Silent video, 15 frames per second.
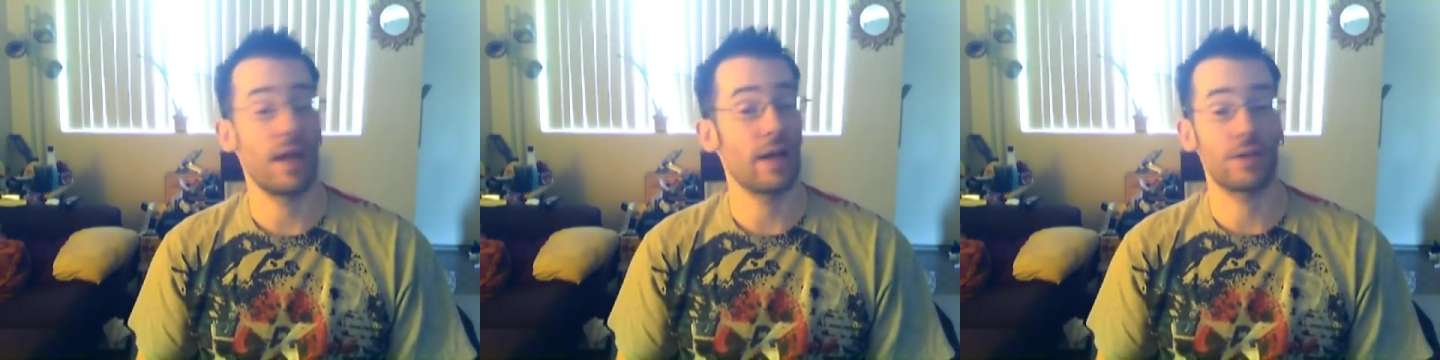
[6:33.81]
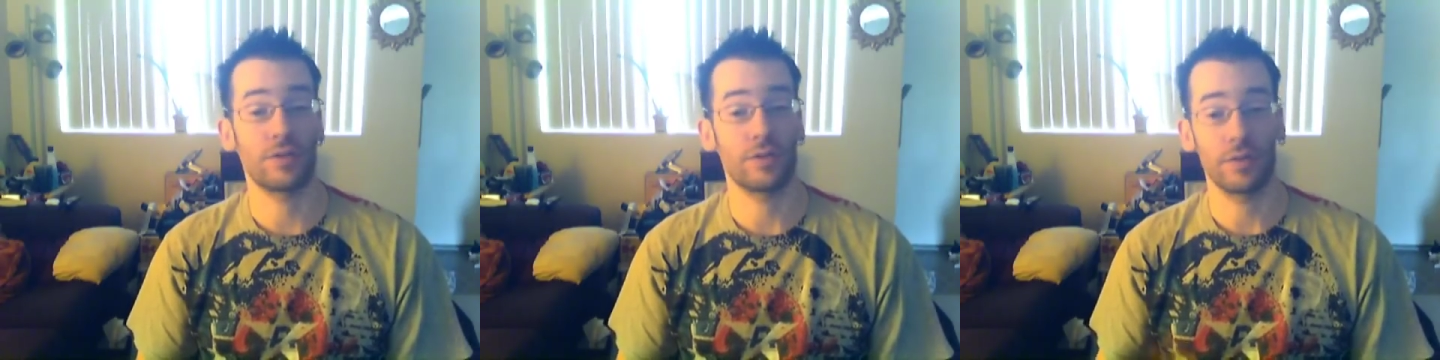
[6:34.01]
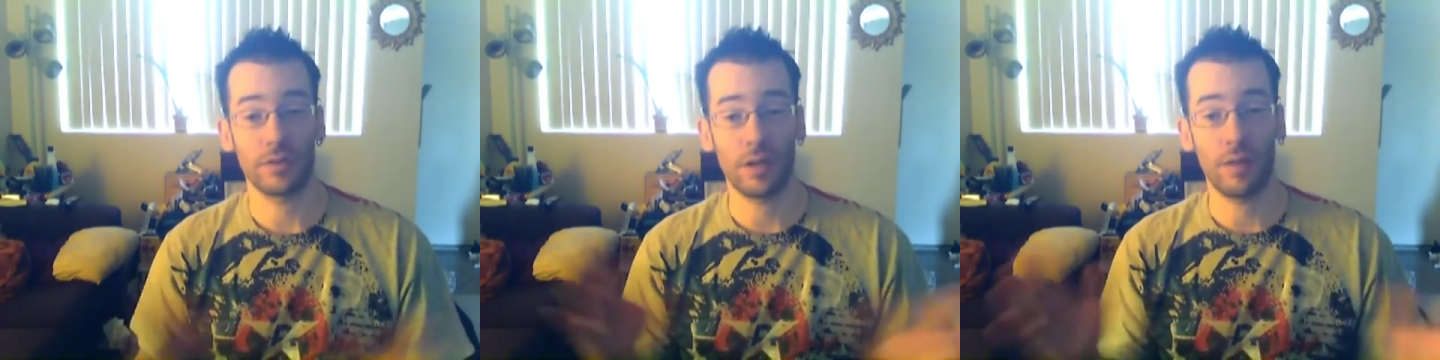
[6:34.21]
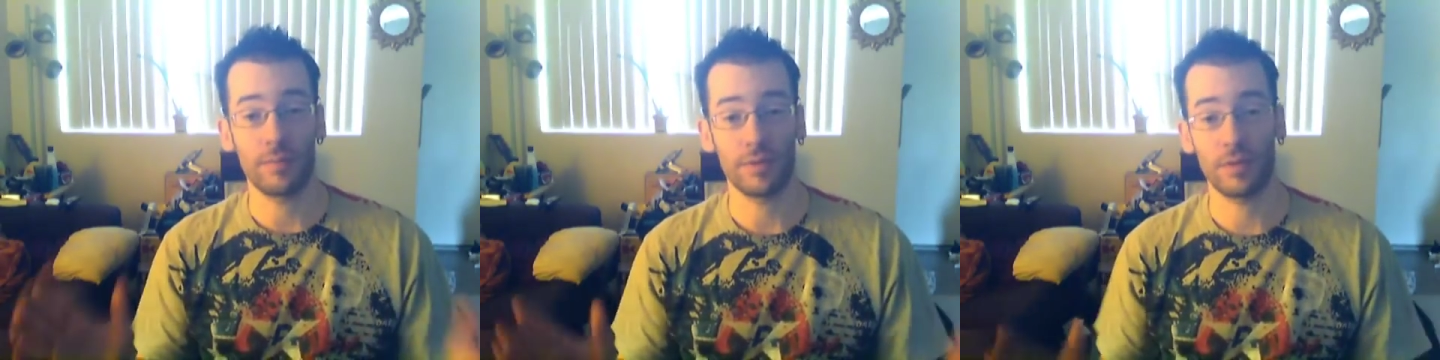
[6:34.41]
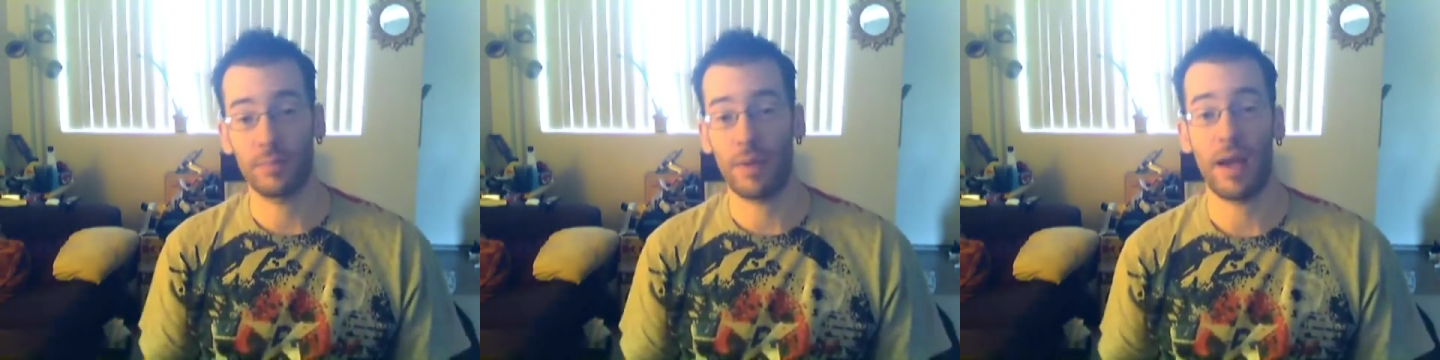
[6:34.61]
actually
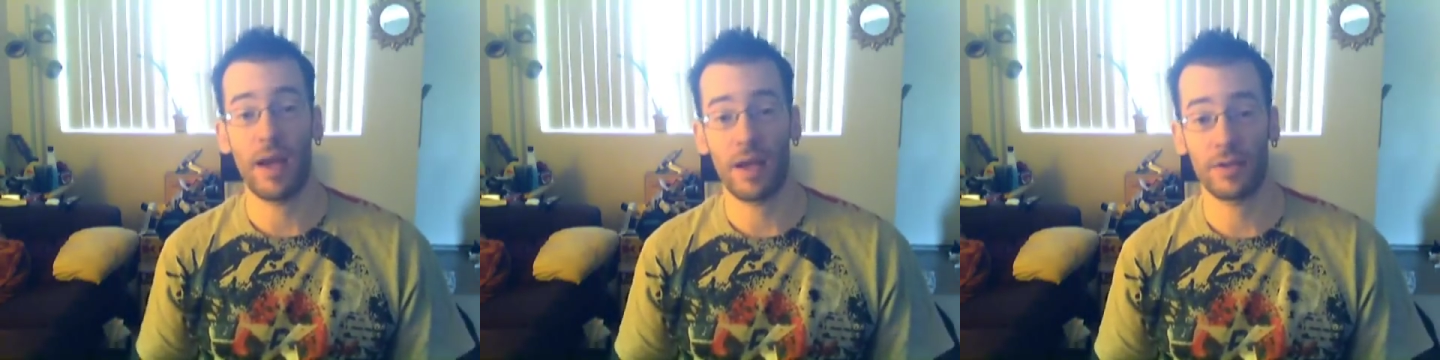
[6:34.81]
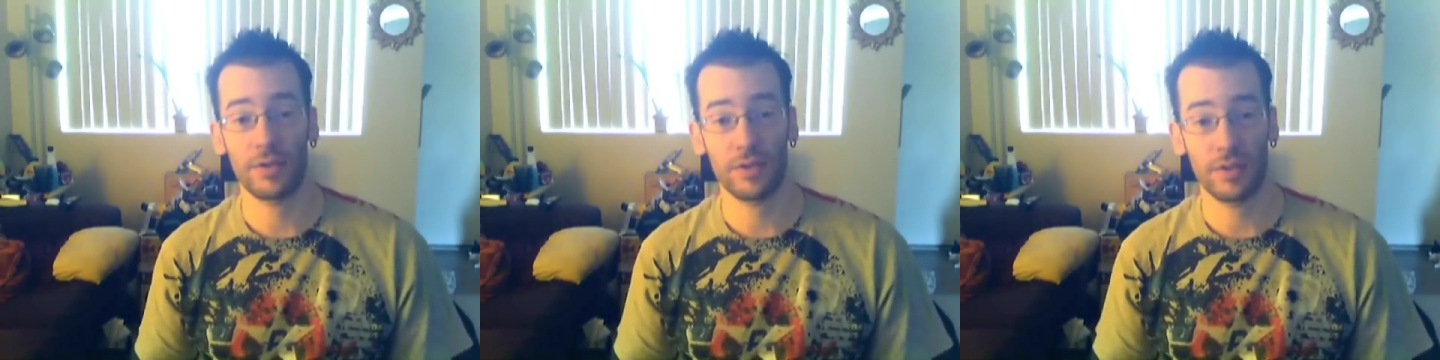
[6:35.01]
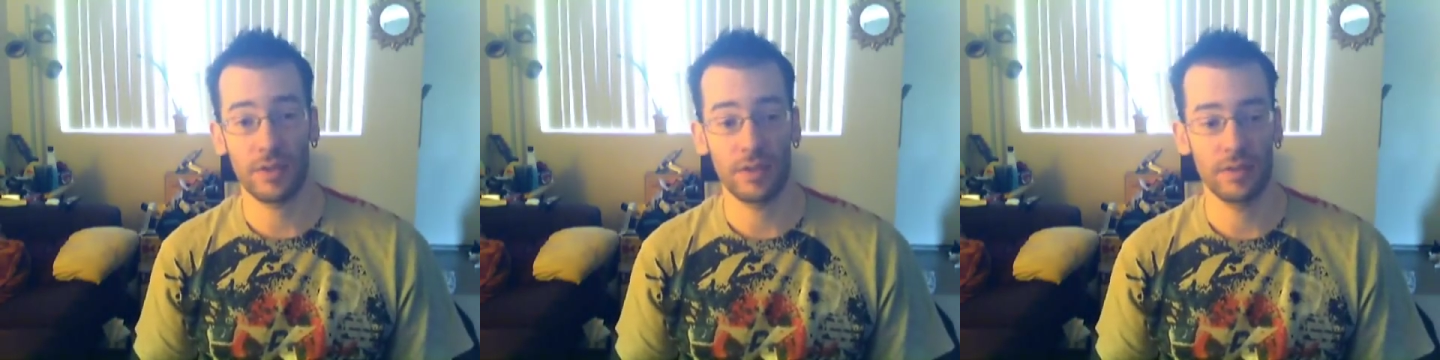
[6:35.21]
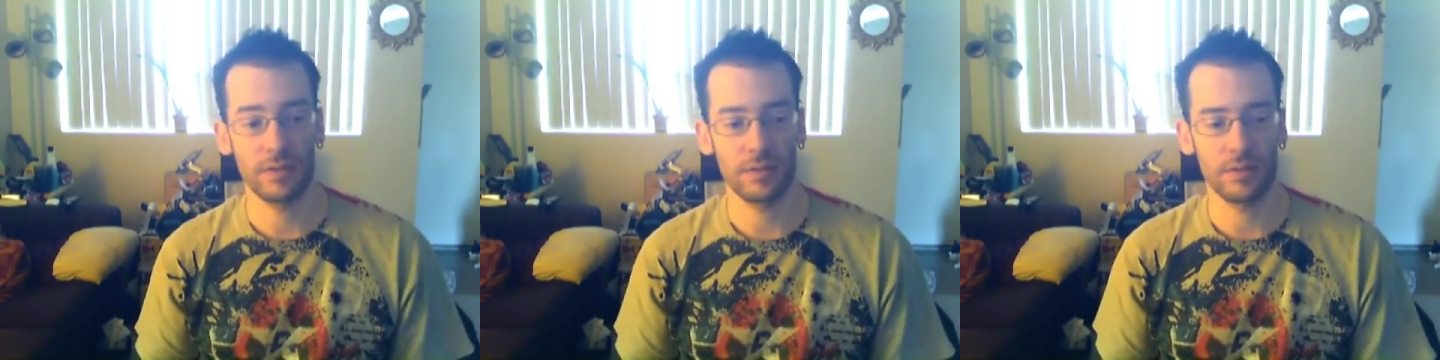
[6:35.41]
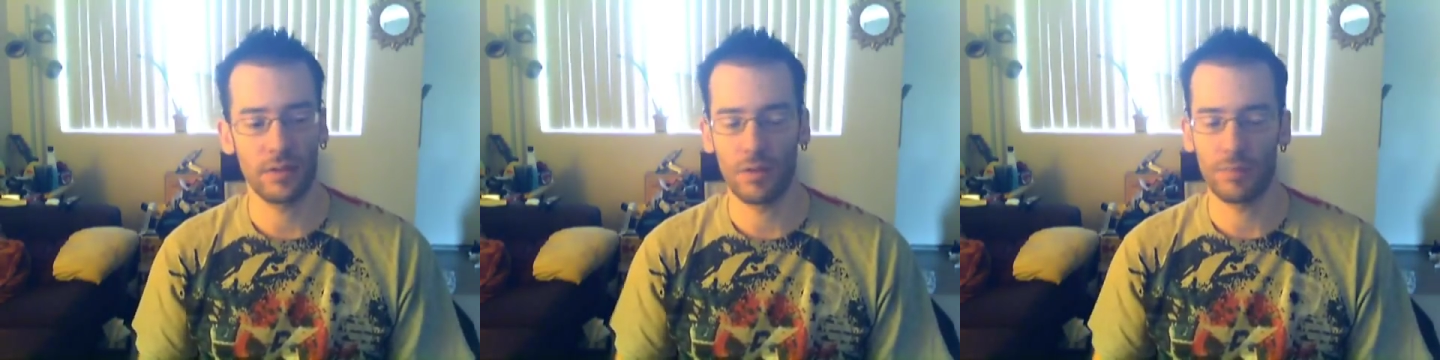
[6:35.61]
comes to pass
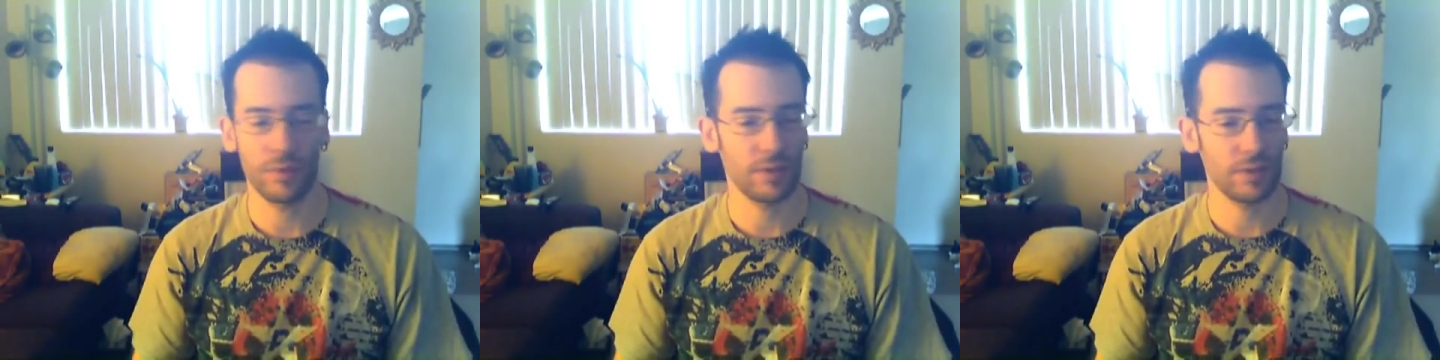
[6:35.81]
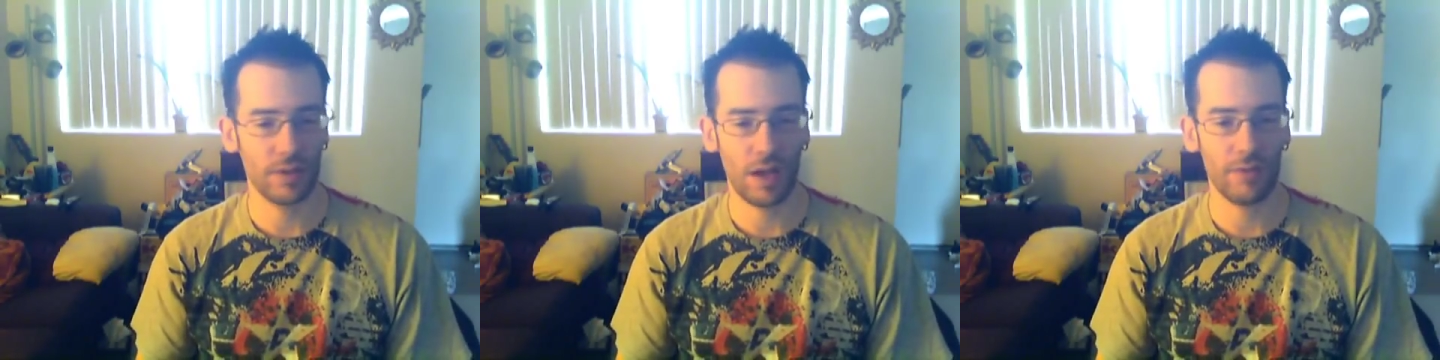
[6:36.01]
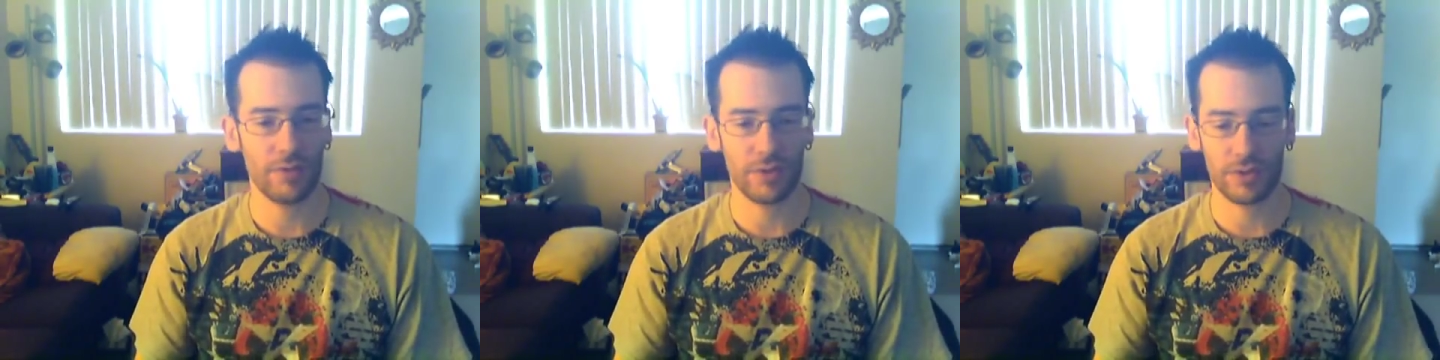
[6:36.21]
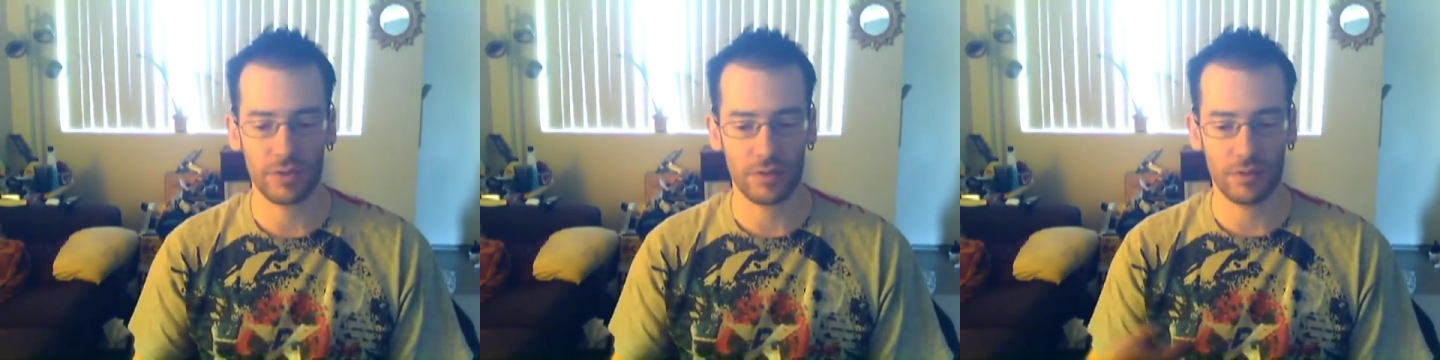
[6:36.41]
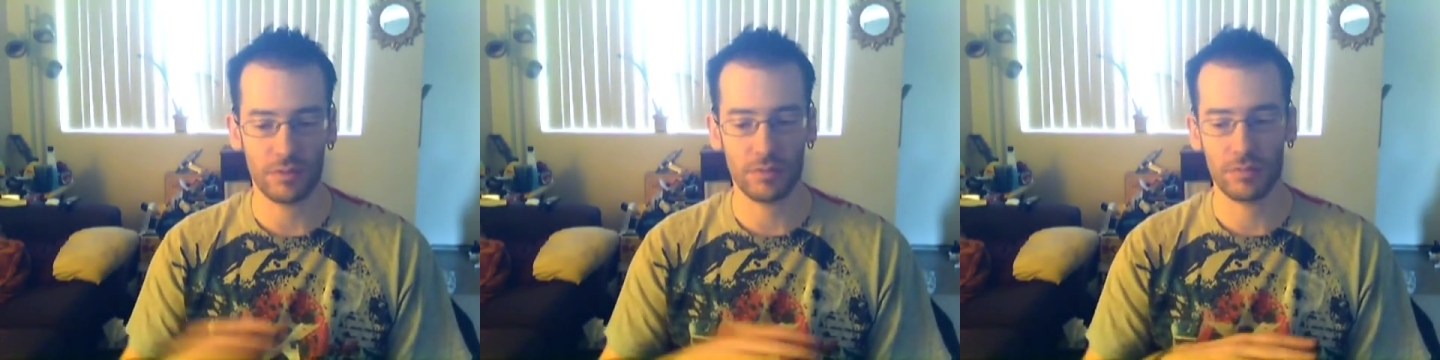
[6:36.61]
in, you know, because
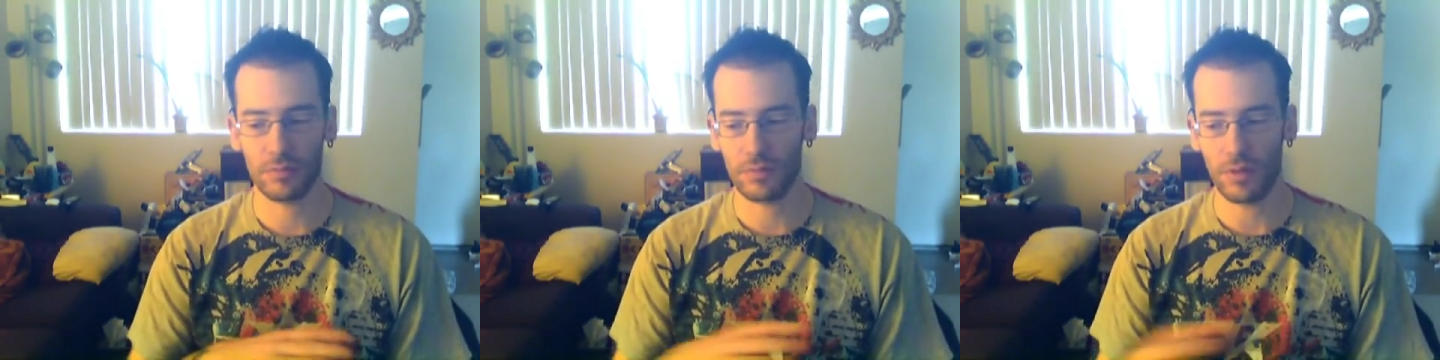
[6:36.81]
obviously,